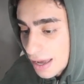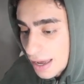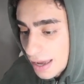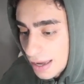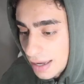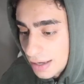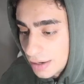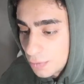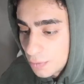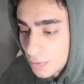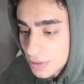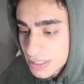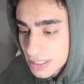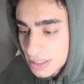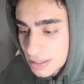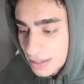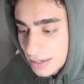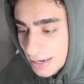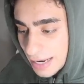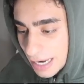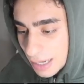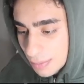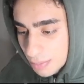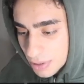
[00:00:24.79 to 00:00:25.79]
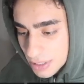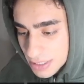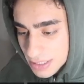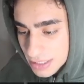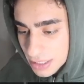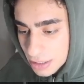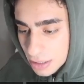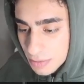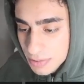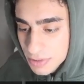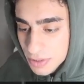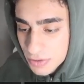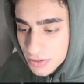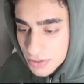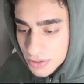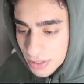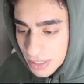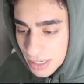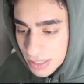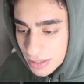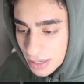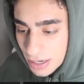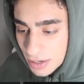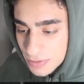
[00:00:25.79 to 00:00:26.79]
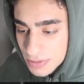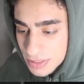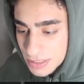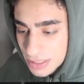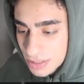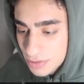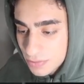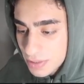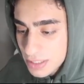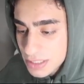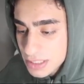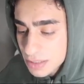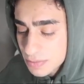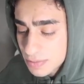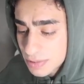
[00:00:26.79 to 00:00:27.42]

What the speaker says: and it wasn't an A plus setup, so it's okay that I was de-risked.